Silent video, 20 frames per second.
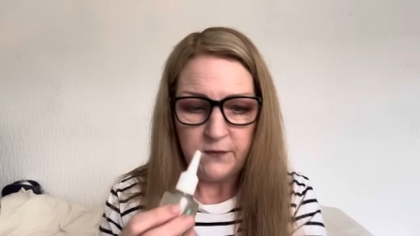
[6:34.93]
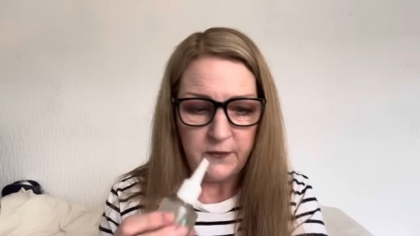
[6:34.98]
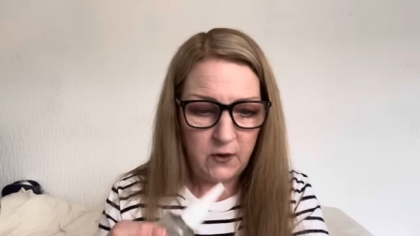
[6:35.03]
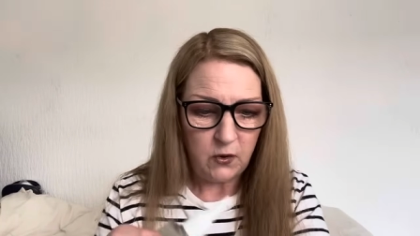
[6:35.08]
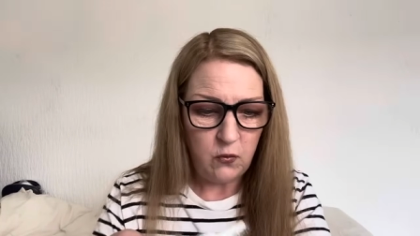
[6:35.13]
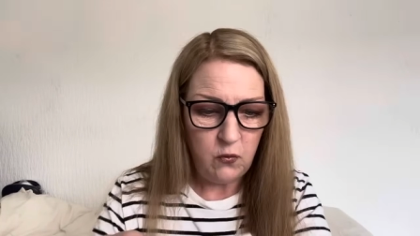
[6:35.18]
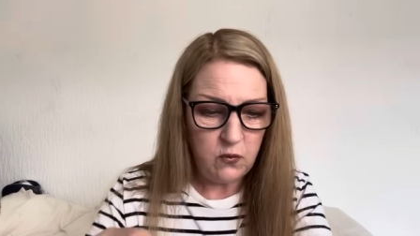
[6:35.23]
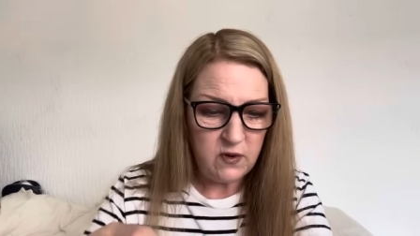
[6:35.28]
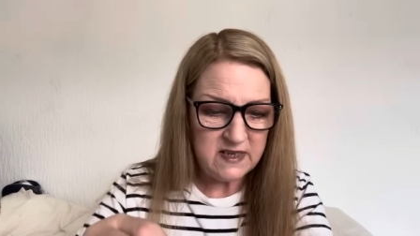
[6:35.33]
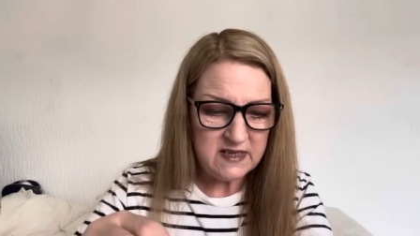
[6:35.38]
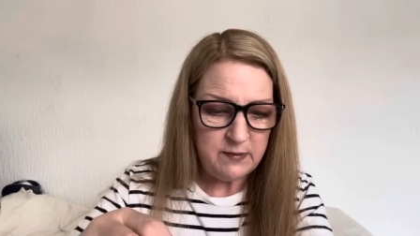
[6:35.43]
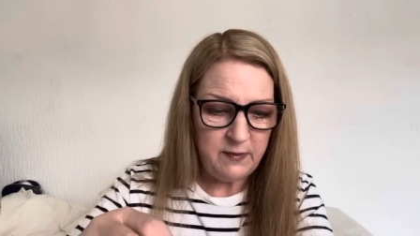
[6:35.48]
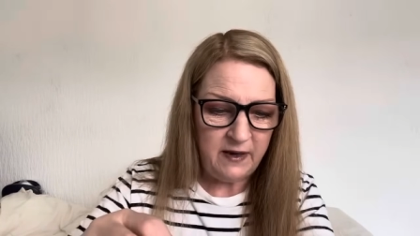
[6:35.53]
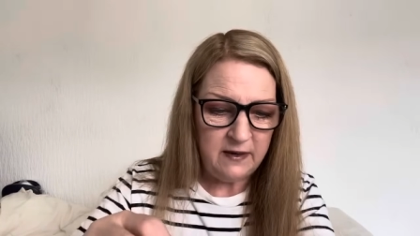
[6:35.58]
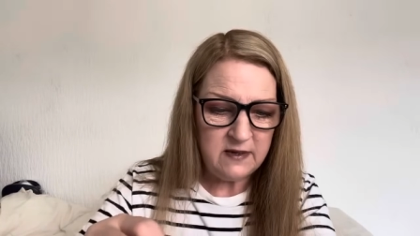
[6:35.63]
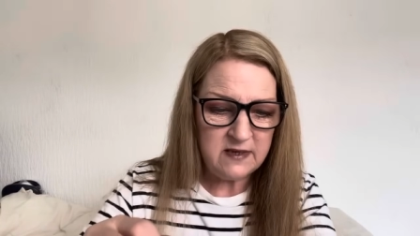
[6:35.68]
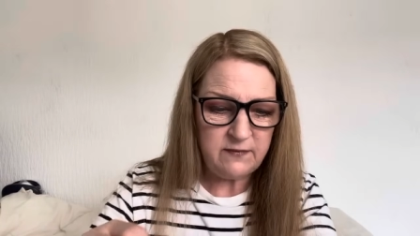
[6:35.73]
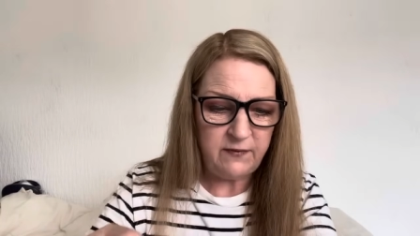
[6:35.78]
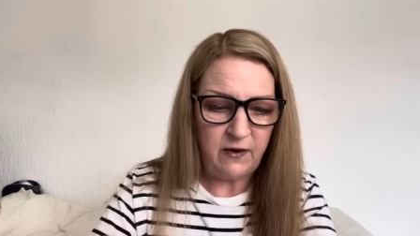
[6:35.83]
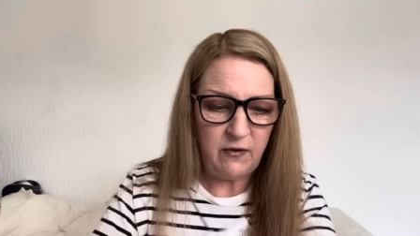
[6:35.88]
Oh, it
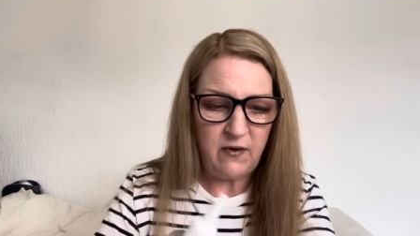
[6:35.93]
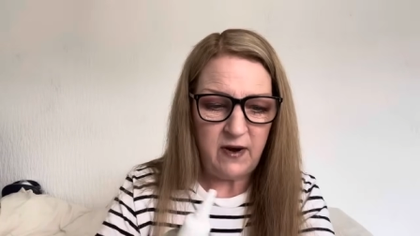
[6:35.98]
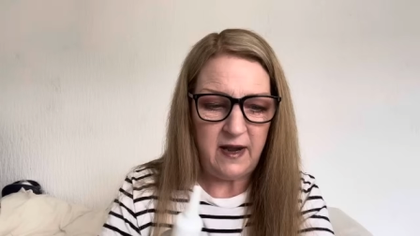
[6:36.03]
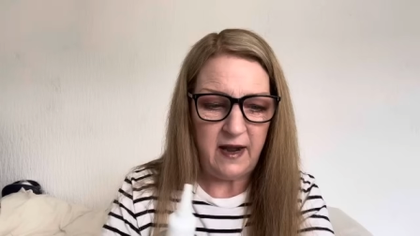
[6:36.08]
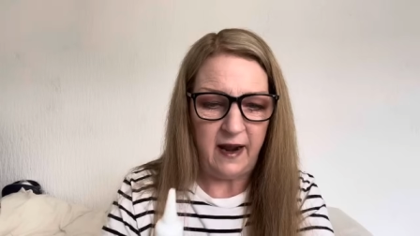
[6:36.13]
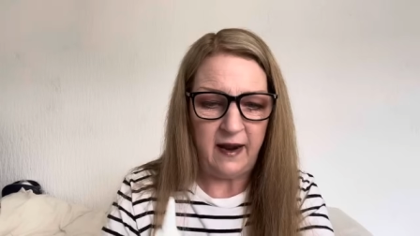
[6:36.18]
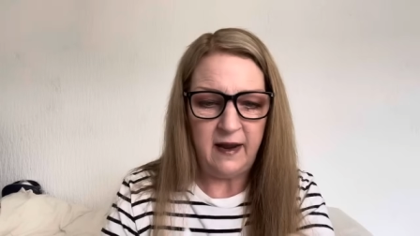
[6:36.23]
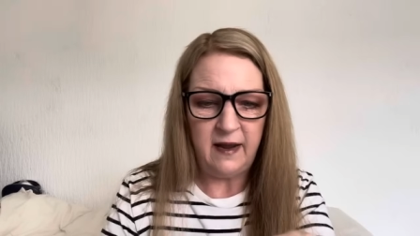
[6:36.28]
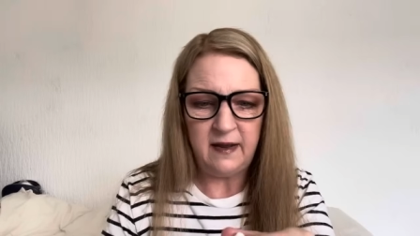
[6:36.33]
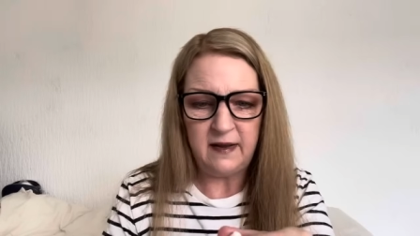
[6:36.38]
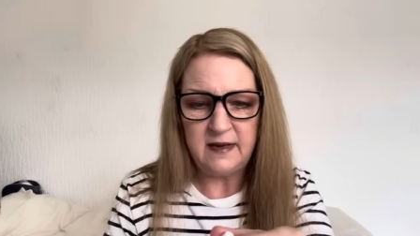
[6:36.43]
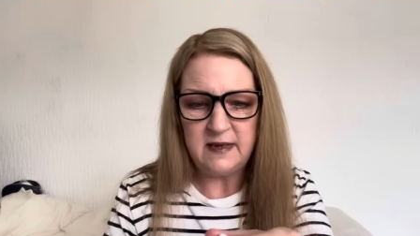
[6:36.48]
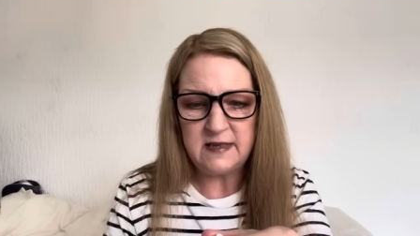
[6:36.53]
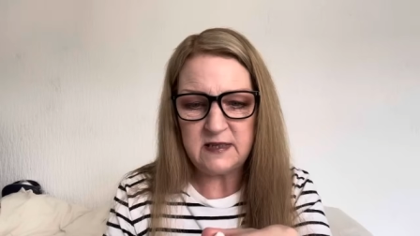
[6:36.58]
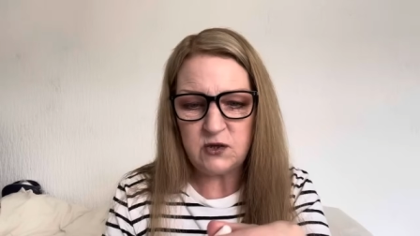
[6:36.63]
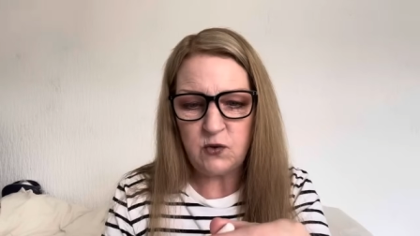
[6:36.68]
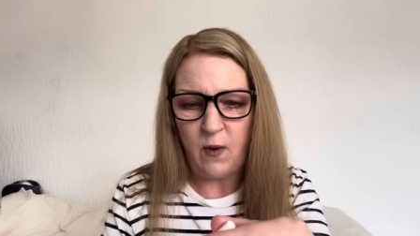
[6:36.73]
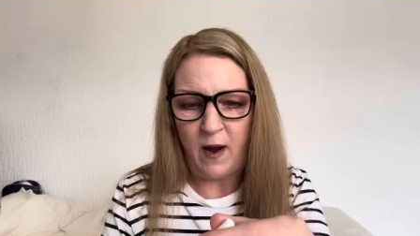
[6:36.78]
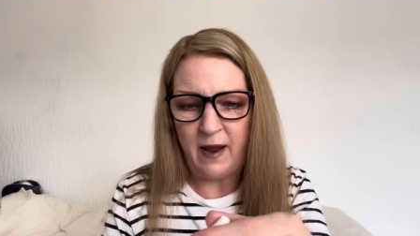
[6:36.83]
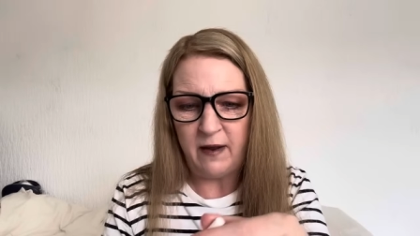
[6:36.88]
smells very nice.
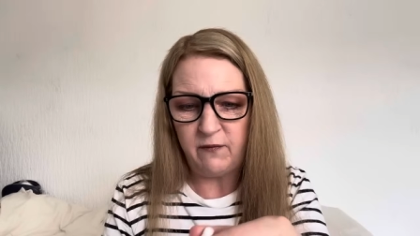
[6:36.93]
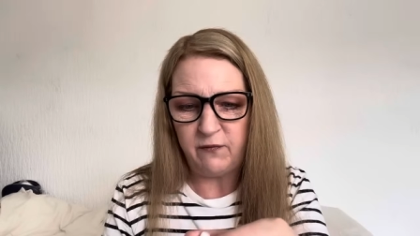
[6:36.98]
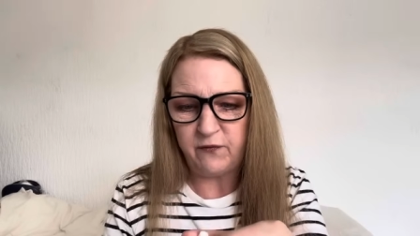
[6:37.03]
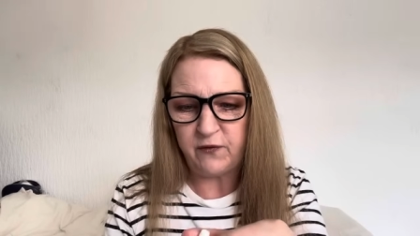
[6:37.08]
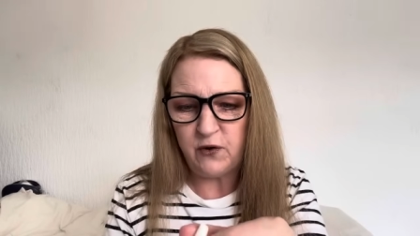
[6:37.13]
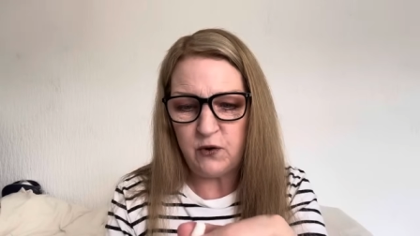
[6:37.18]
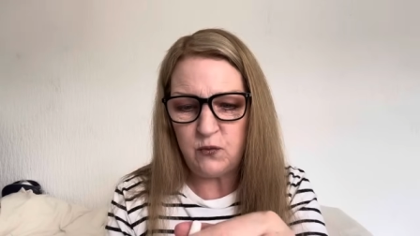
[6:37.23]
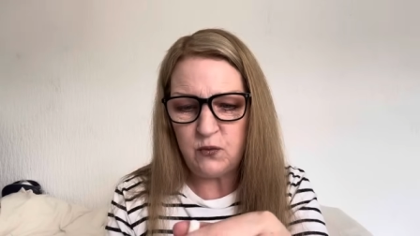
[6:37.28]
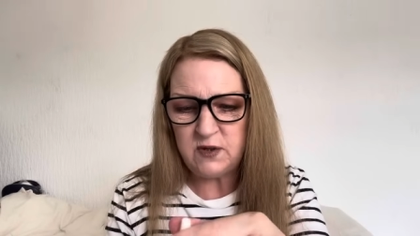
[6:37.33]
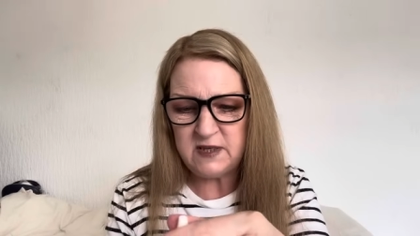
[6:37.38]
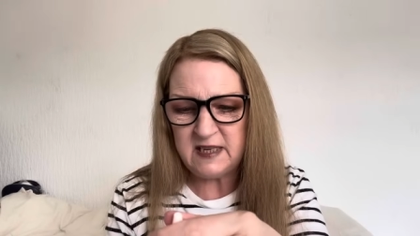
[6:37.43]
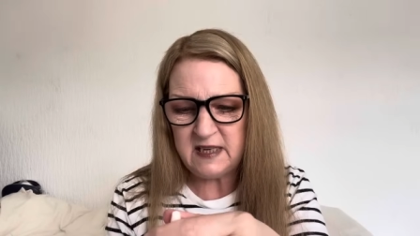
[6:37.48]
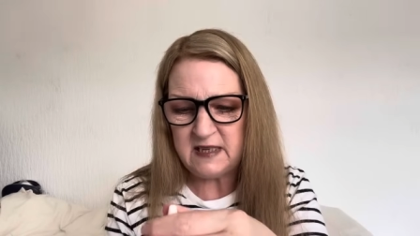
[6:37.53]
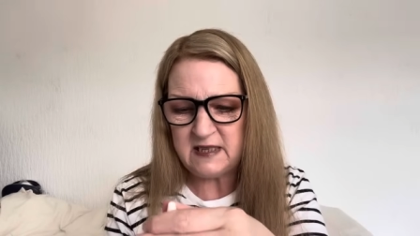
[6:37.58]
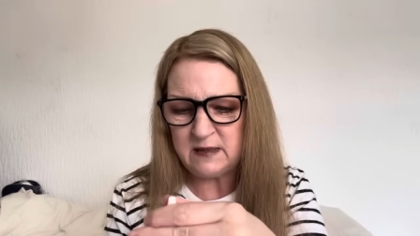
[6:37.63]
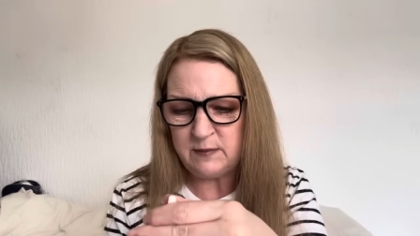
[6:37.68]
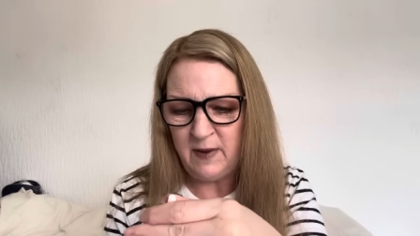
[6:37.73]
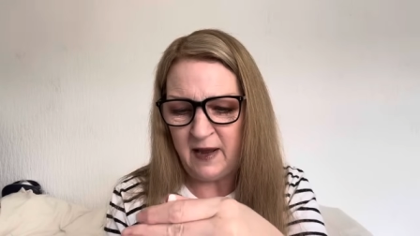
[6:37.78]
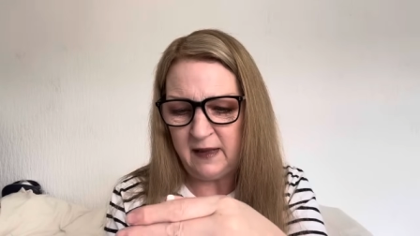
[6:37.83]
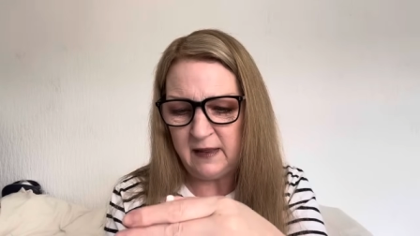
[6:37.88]
Quite fruity
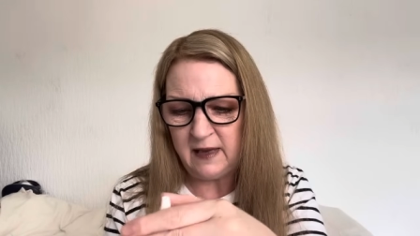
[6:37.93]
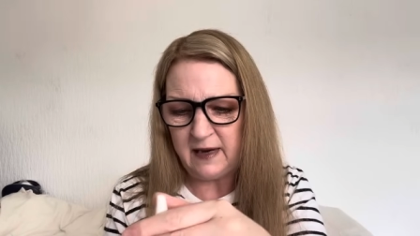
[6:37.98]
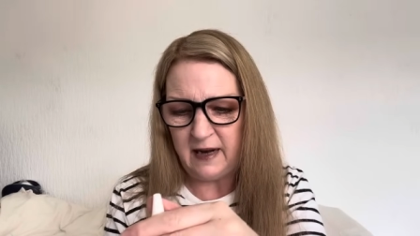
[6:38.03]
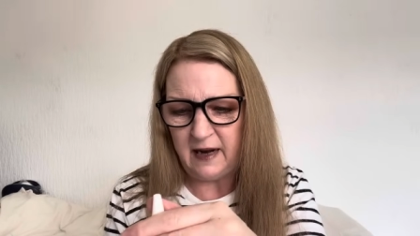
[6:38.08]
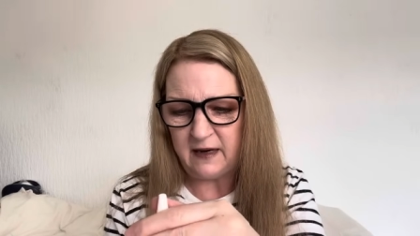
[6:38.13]
smelling,